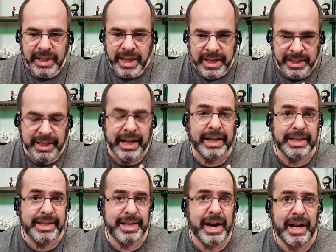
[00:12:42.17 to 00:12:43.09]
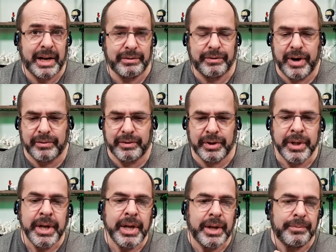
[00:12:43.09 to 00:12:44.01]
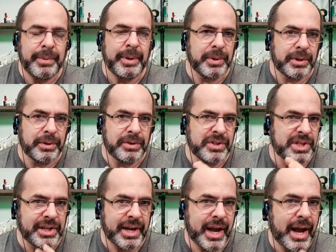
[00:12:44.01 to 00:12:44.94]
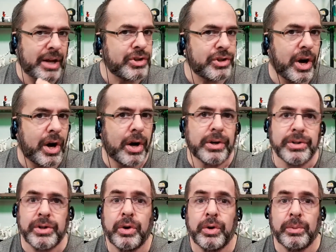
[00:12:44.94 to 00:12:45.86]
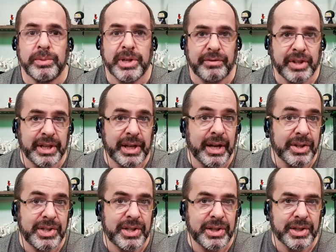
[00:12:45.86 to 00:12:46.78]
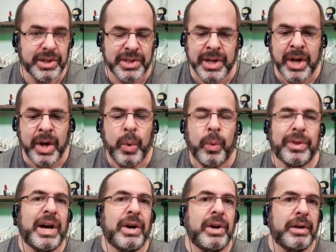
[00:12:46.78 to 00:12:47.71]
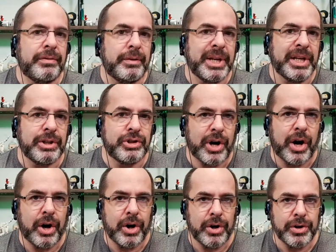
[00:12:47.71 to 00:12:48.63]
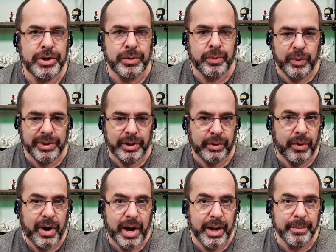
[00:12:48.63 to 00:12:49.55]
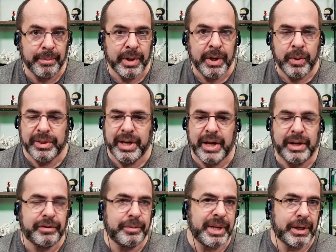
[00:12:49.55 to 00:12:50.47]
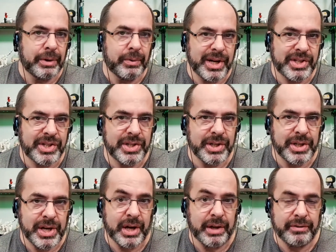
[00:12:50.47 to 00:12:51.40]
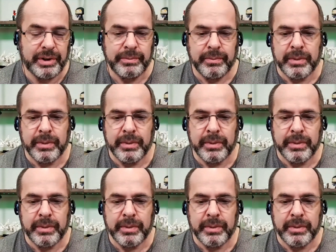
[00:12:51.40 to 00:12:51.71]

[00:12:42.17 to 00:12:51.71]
And then they can sit on it forever. And people are losing cash, cars, homes, everything else to this without ever being charged with a crime, without ever being arrested, none of it.